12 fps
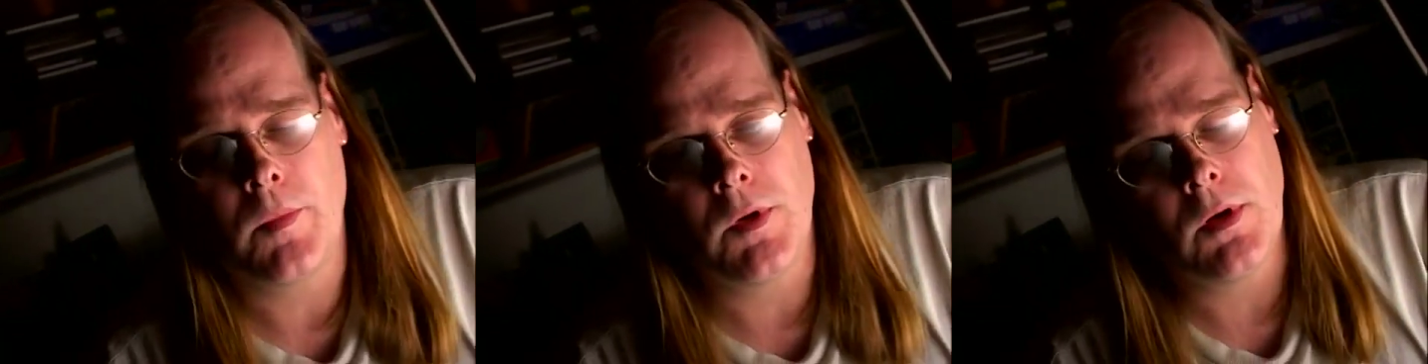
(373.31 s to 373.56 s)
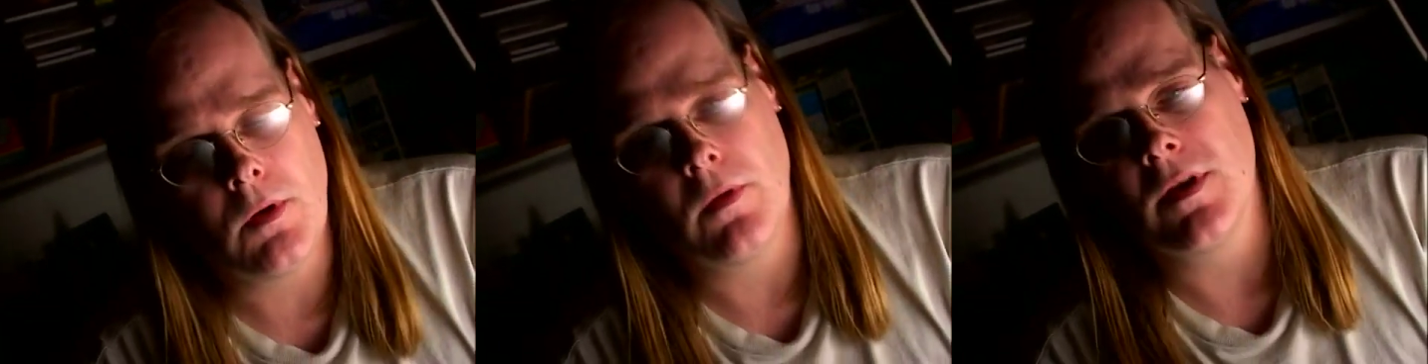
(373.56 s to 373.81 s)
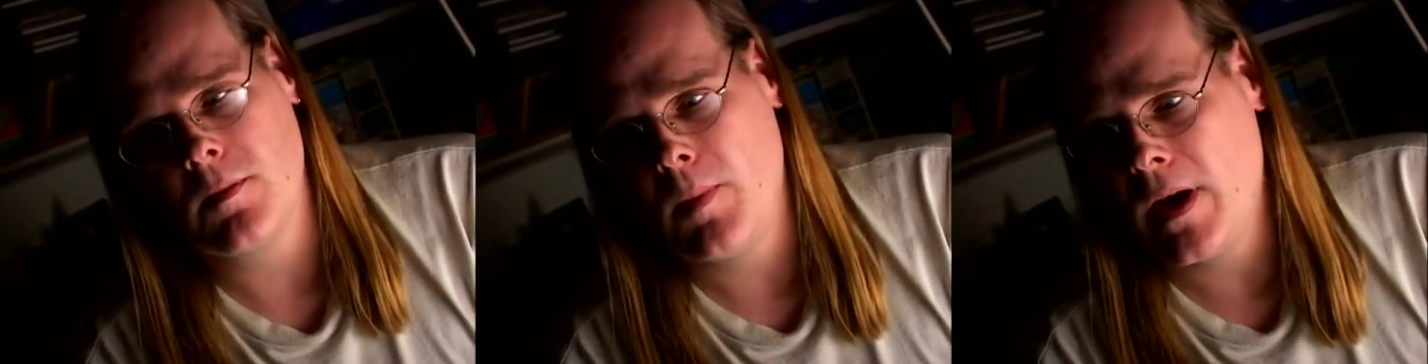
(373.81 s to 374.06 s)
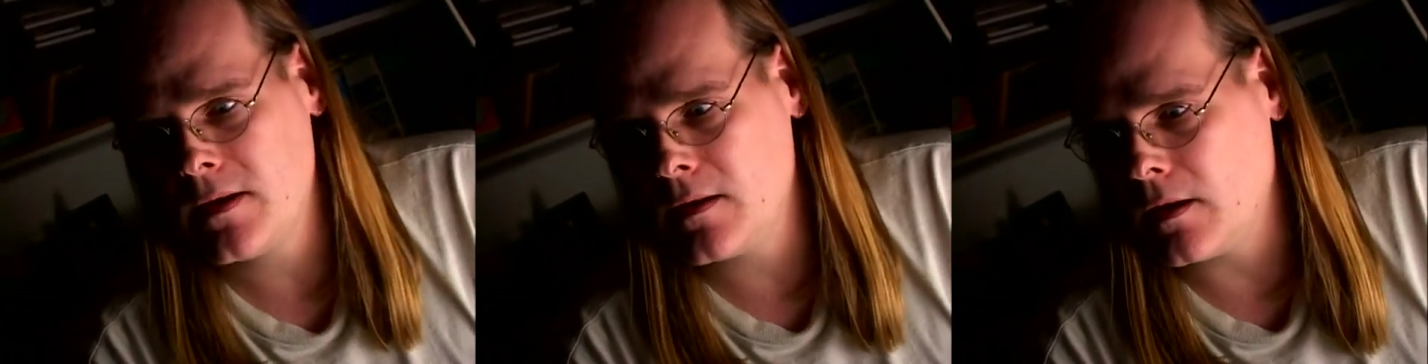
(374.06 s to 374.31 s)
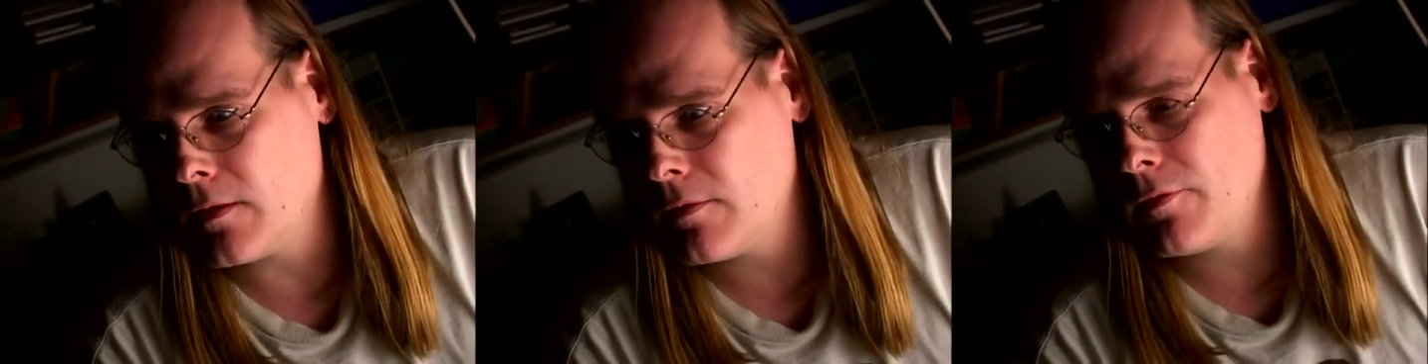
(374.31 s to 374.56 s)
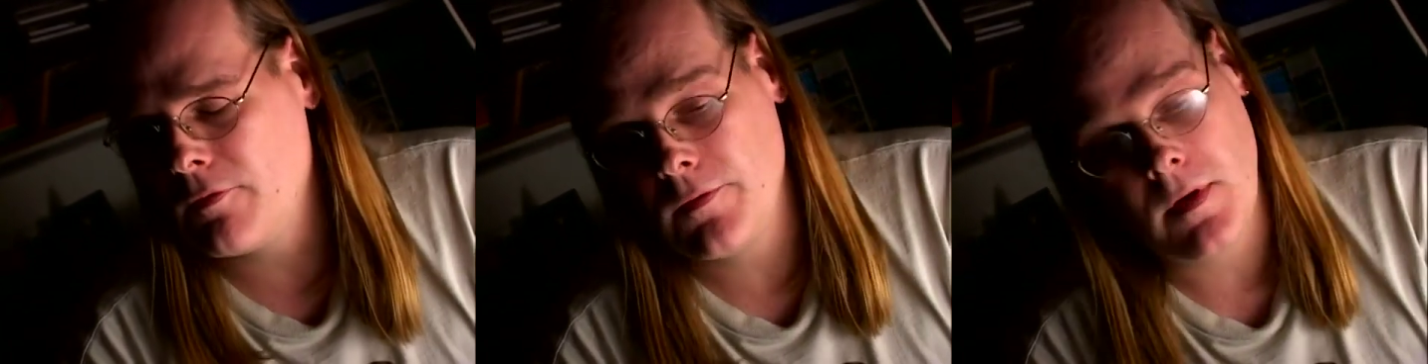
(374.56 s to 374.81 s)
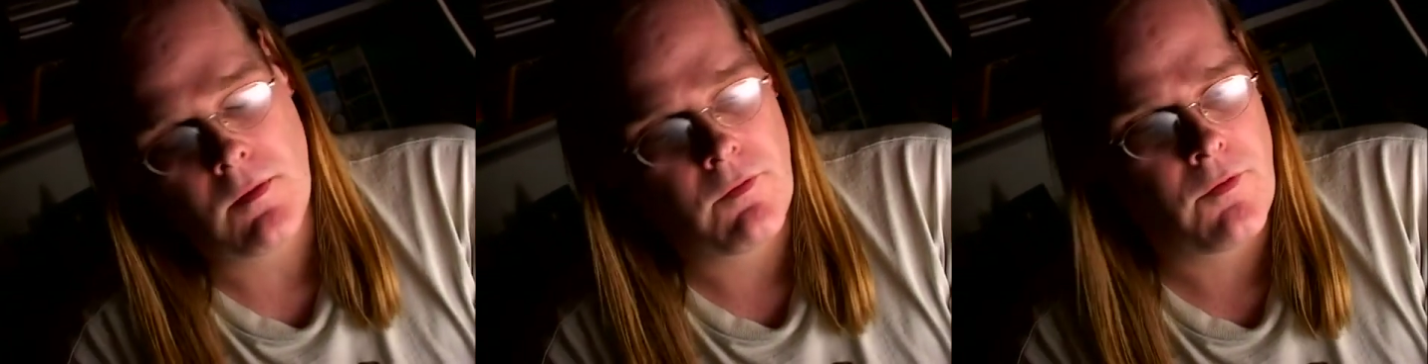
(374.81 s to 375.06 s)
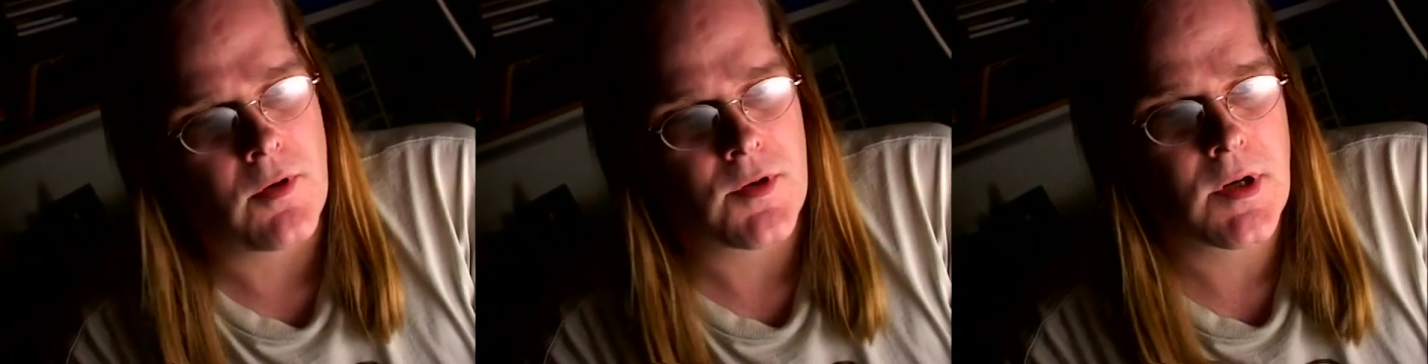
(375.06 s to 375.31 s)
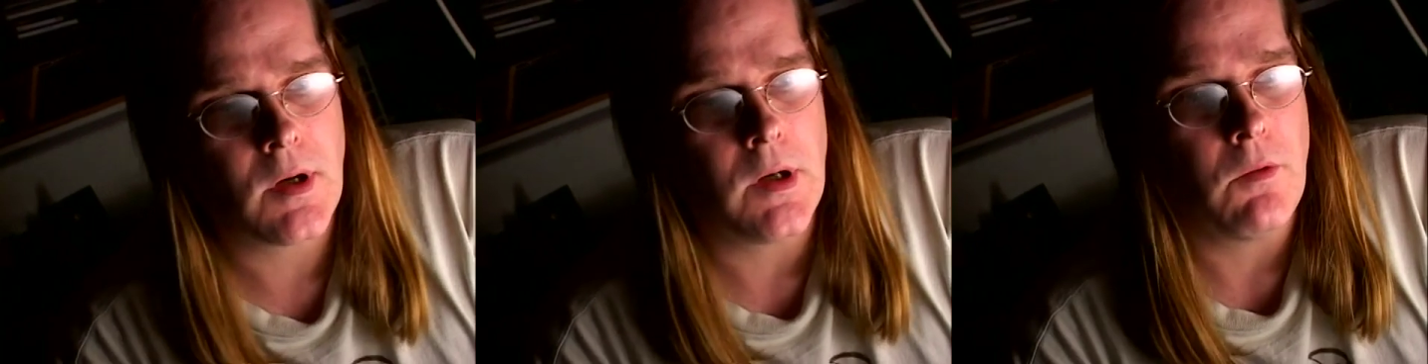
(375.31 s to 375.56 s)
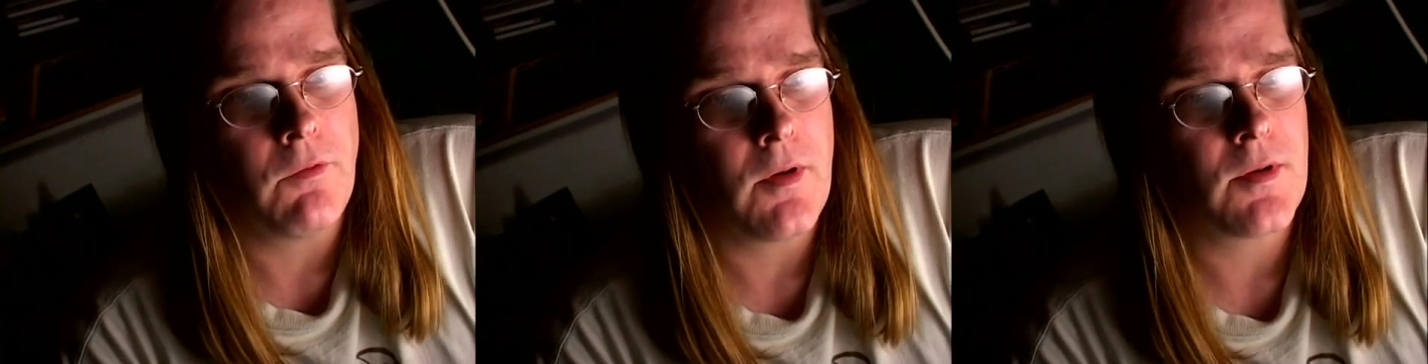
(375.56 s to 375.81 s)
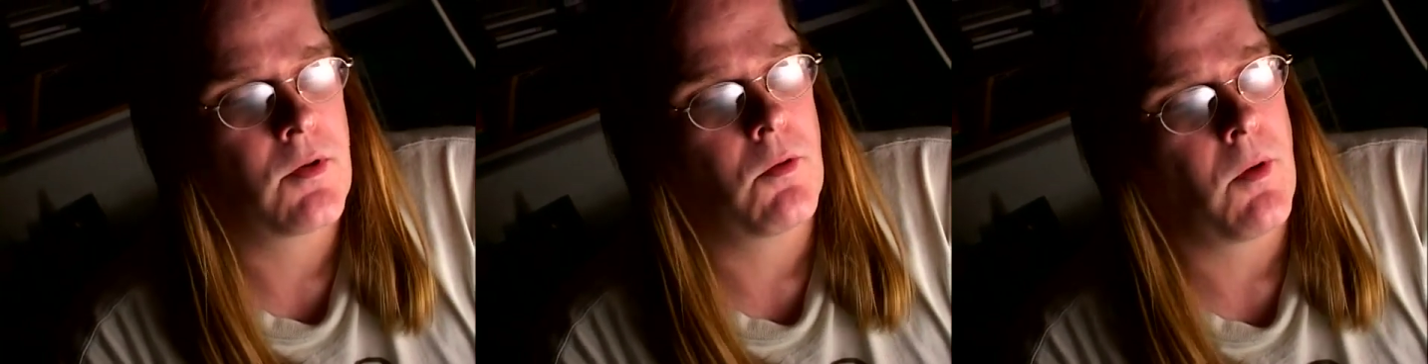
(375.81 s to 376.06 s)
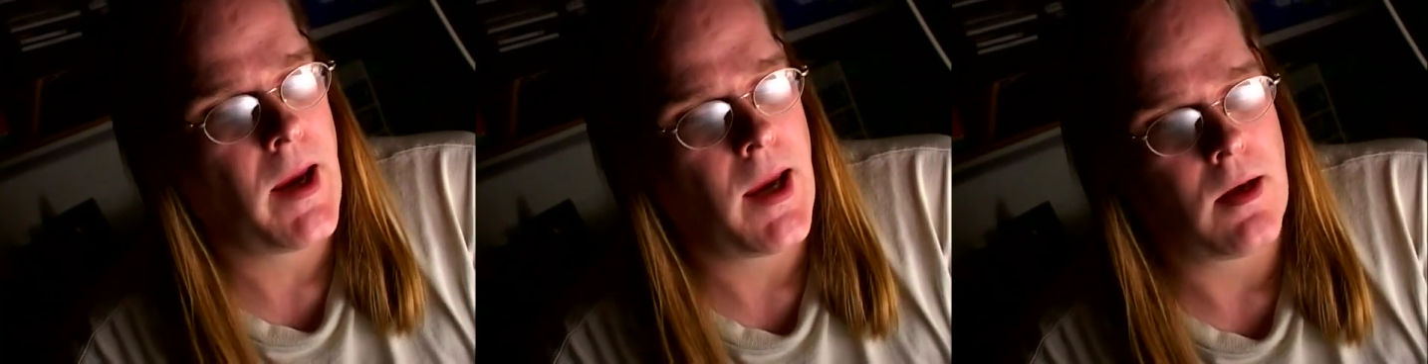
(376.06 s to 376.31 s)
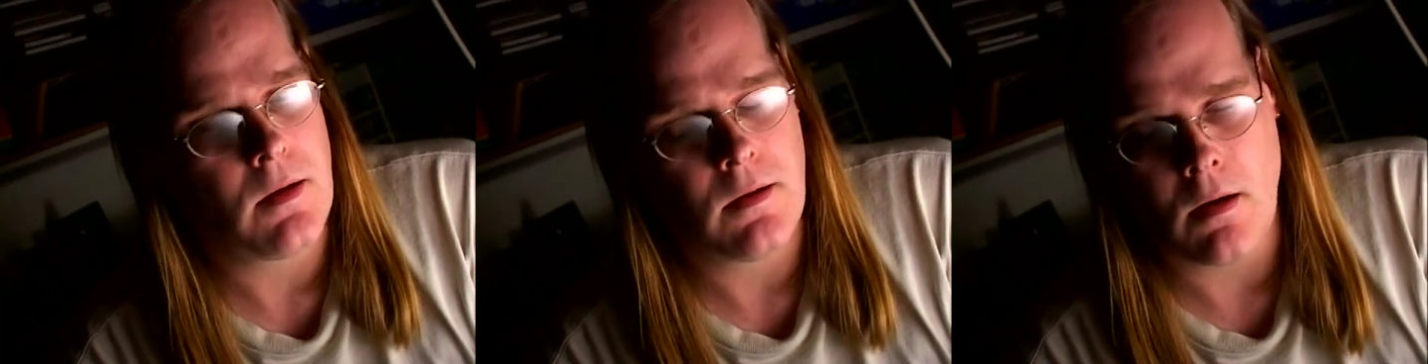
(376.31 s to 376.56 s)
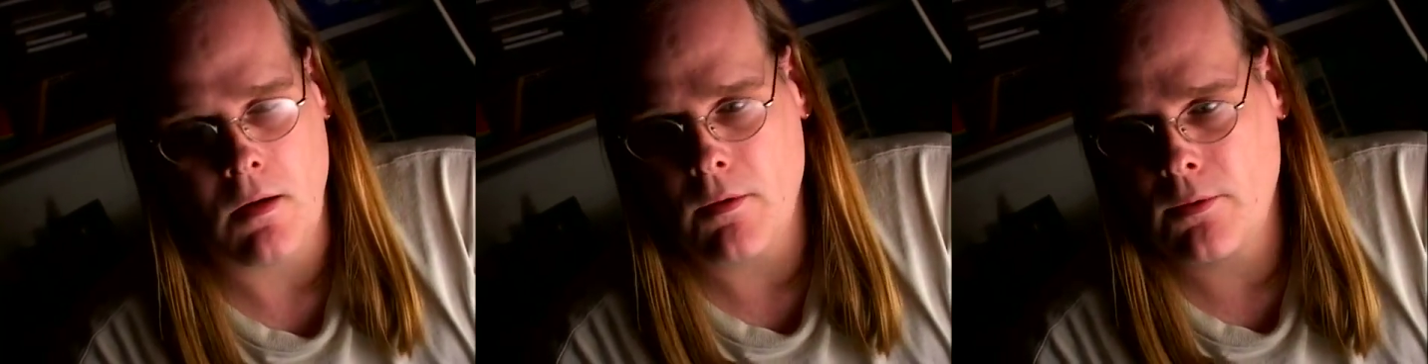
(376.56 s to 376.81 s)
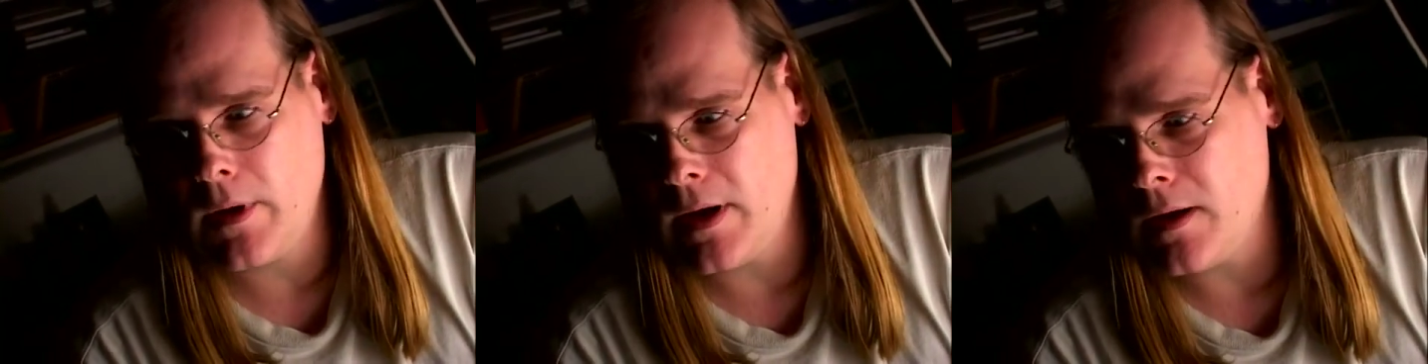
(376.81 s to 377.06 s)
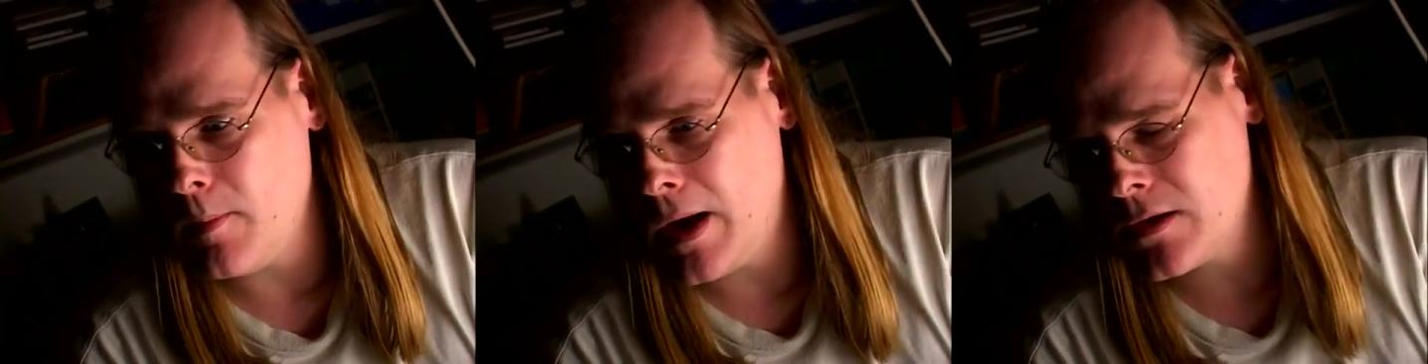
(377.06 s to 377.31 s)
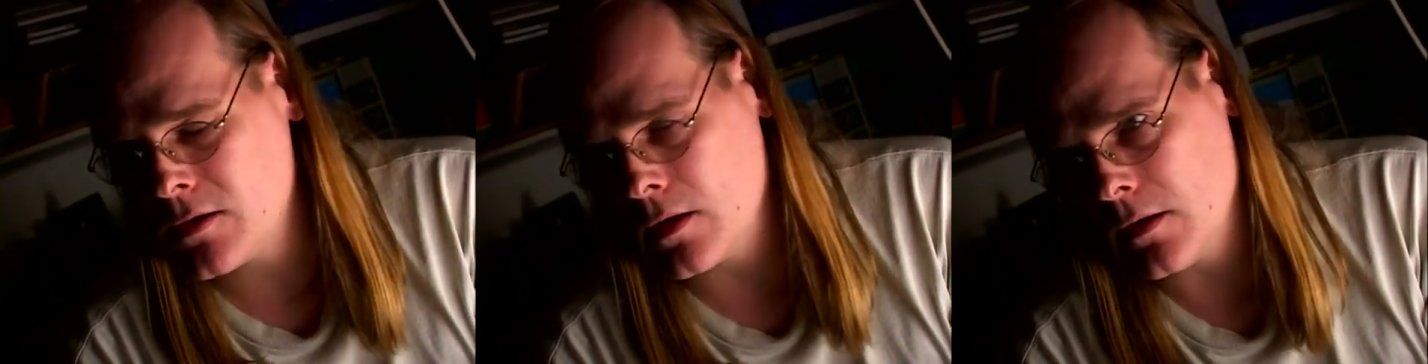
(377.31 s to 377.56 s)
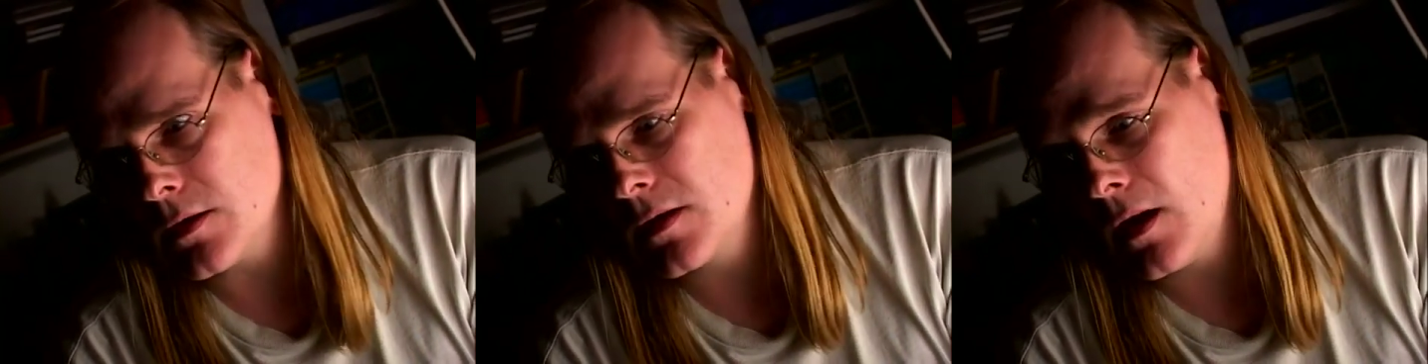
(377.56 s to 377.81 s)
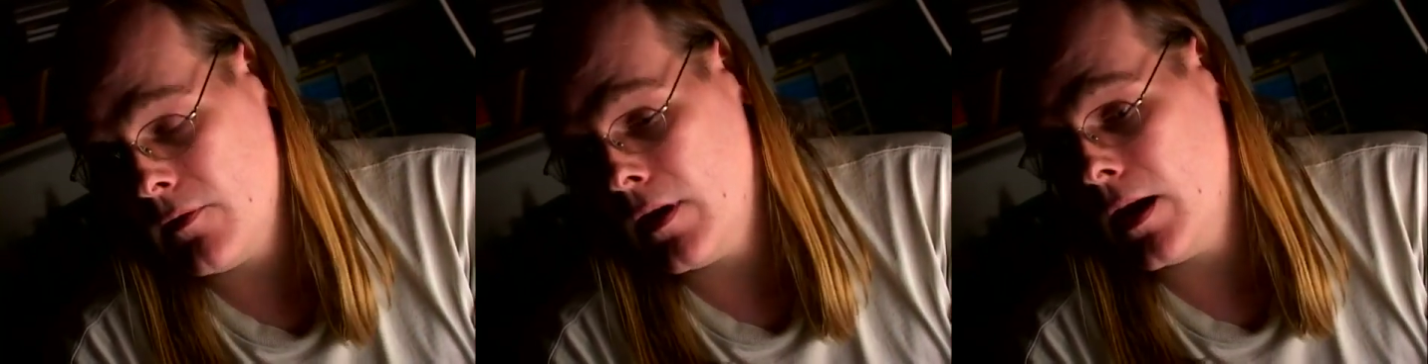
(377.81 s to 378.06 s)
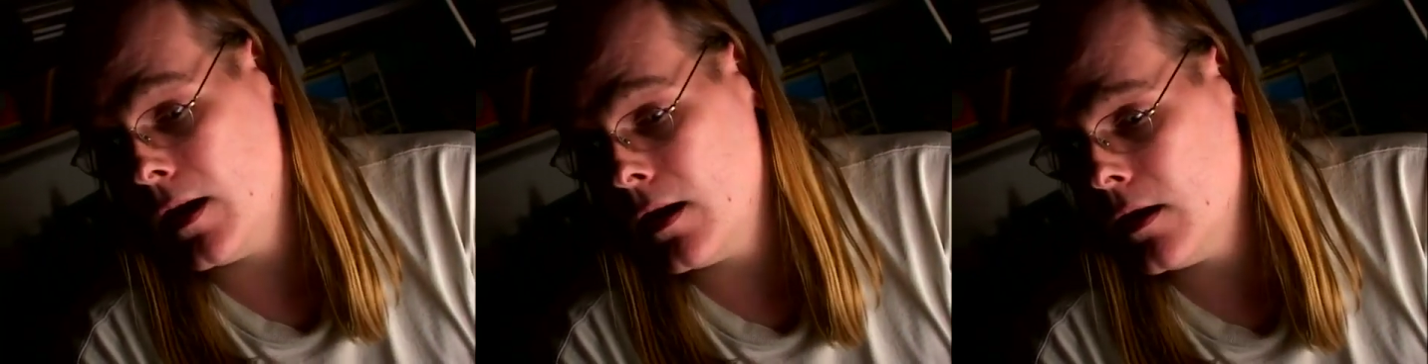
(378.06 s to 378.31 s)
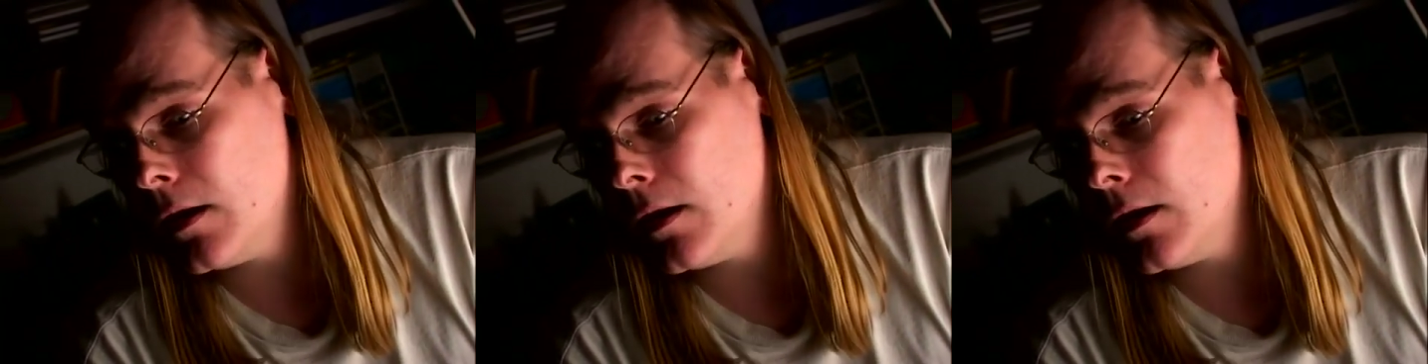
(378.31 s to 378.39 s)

do his basic first grade, three-dimensional stuff, I